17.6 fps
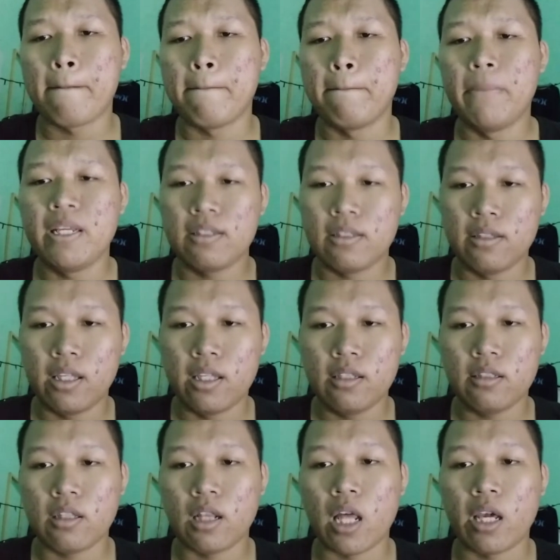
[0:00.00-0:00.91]

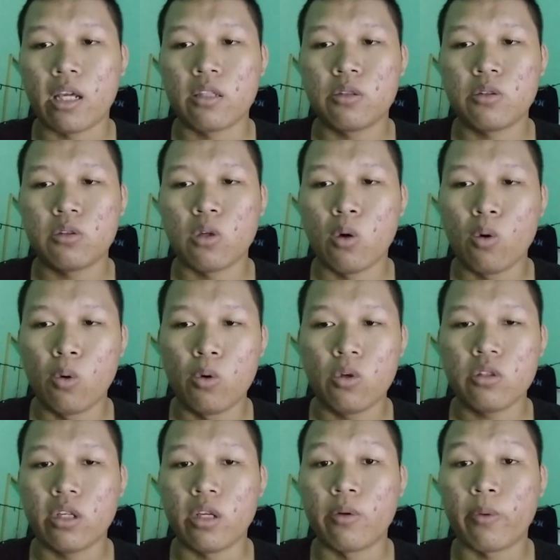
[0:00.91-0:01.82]
business like
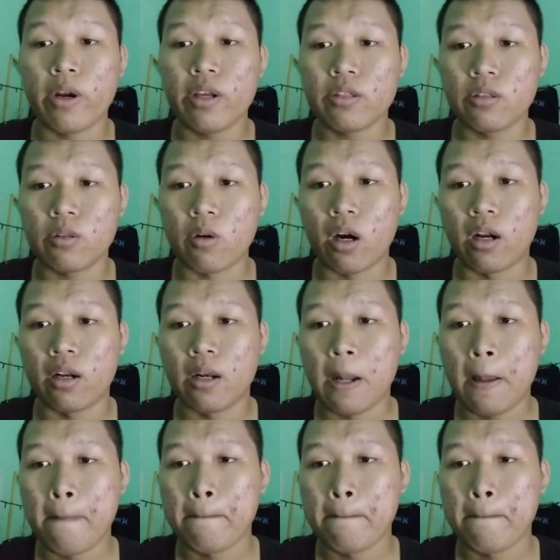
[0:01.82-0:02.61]
stores and restaurants